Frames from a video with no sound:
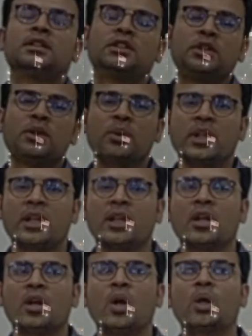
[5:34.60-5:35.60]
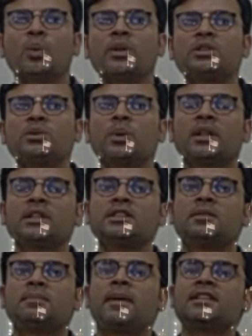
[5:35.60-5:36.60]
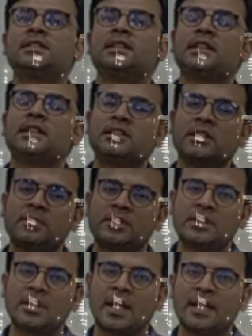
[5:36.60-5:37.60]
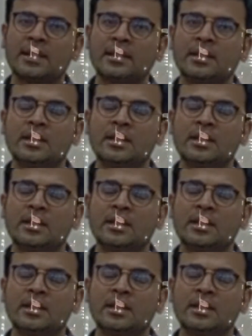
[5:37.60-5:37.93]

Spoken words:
theory or which one is the best leadership style?